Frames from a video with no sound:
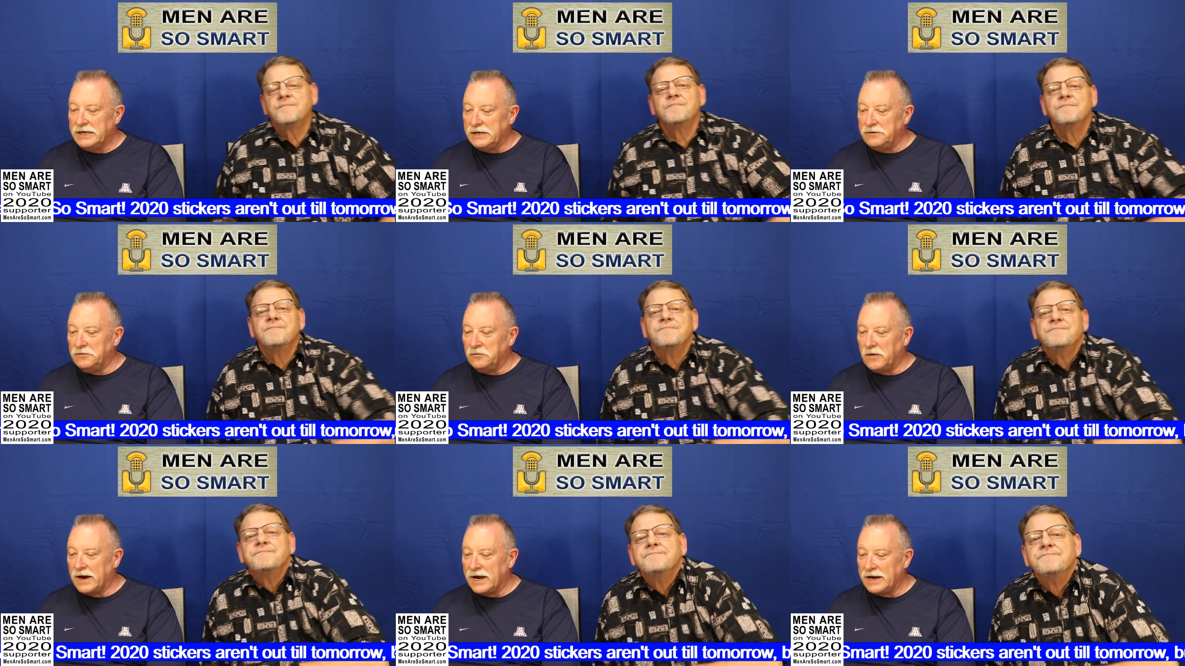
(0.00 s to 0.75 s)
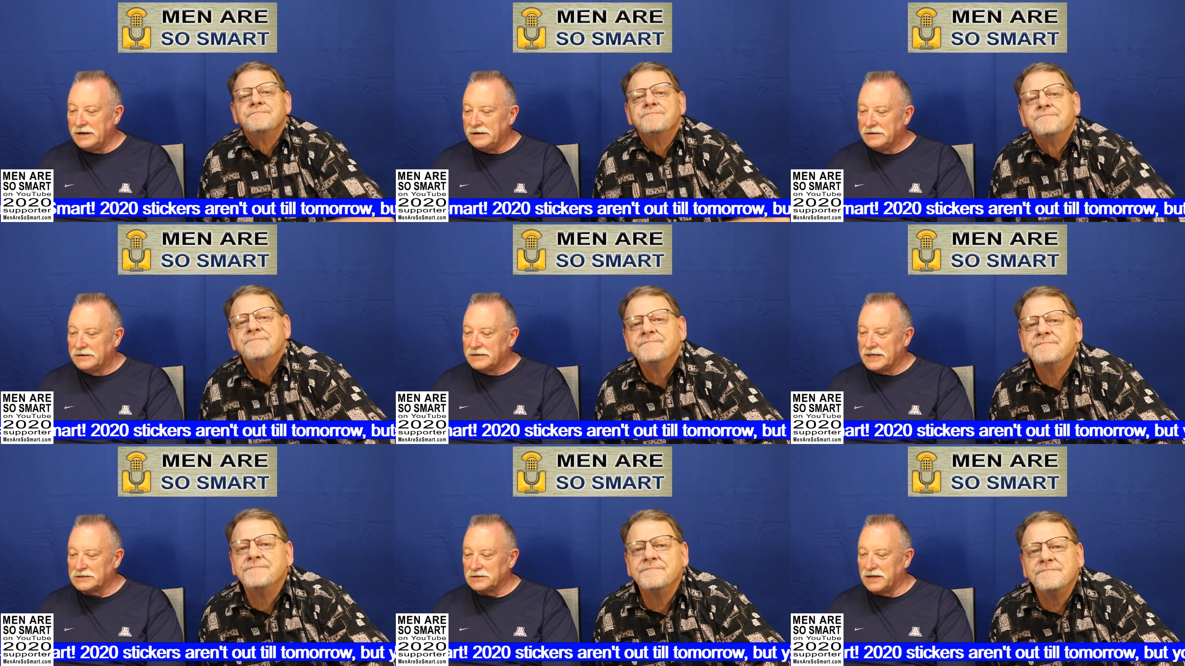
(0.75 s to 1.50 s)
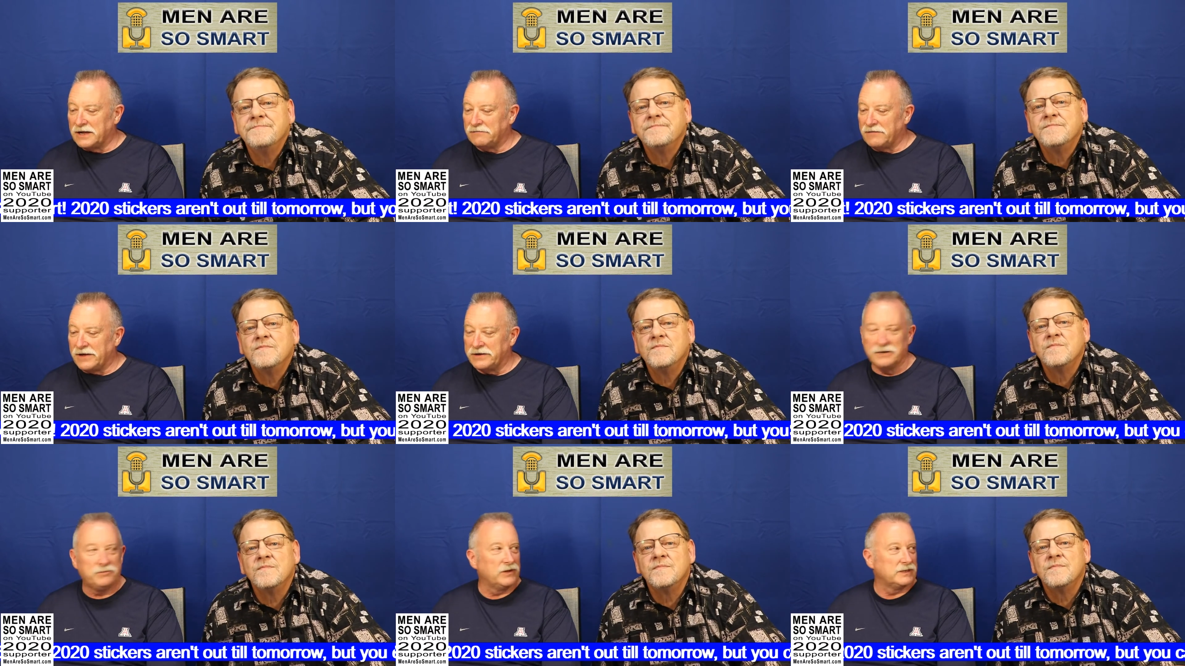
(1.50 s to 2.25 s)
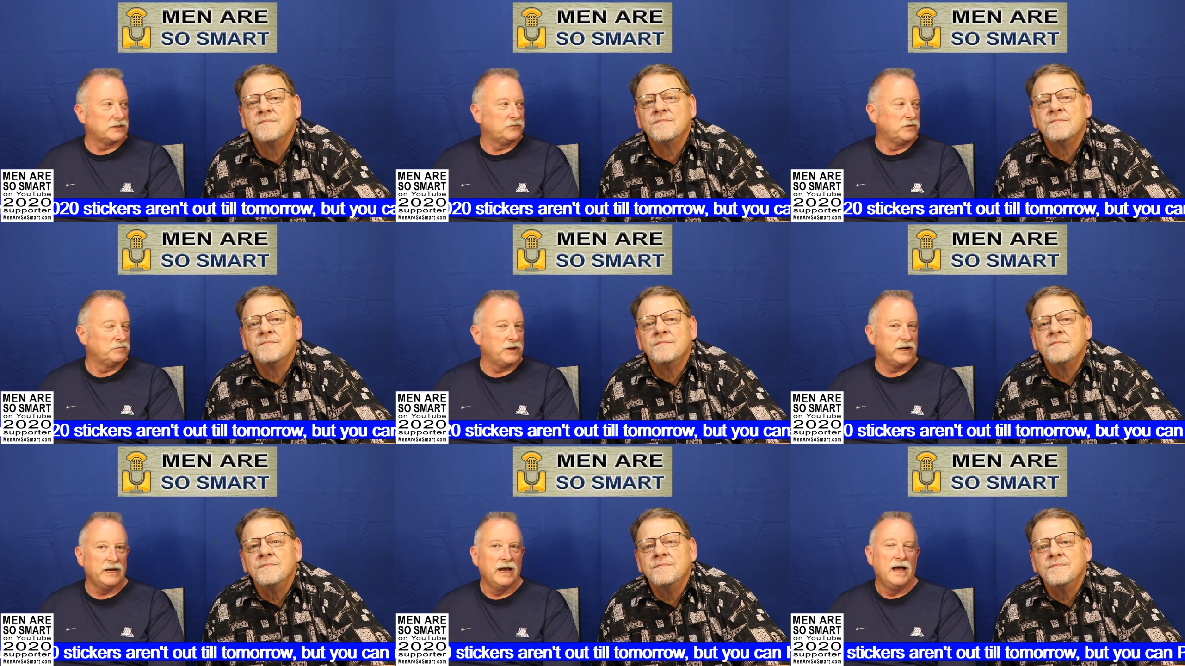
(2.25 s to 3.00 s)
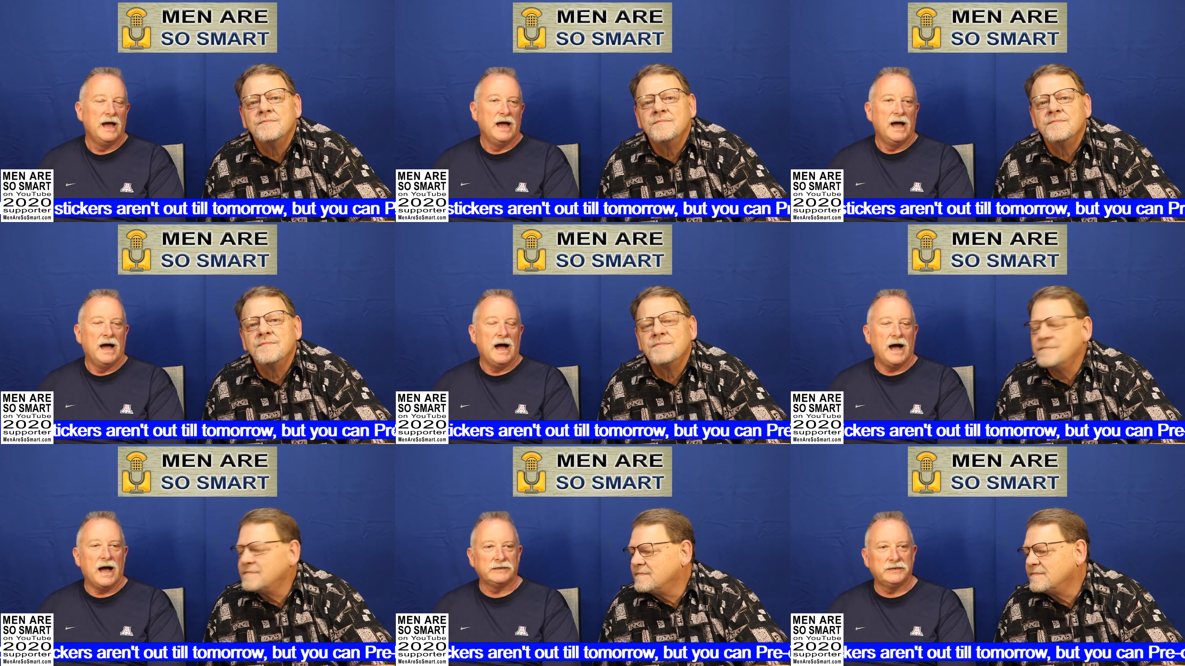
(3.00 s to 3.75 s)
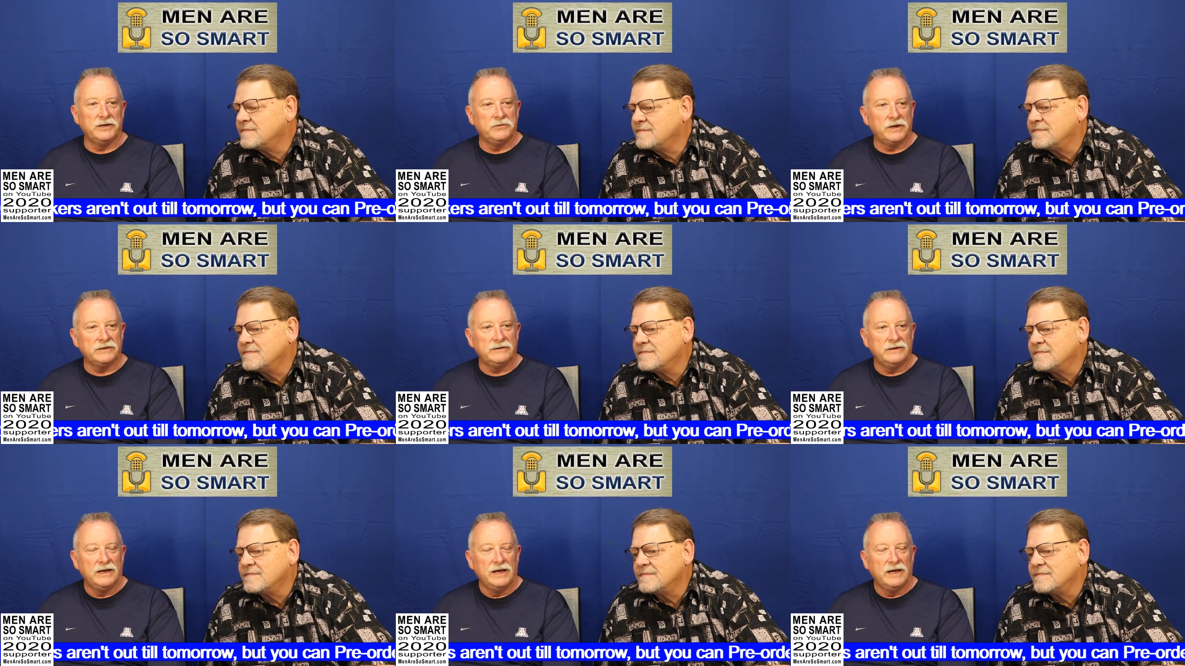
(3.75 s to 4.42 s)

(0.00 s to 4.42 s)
Speaker 1: Either way, that's a lot of value to place on one penny. I'll tell you what,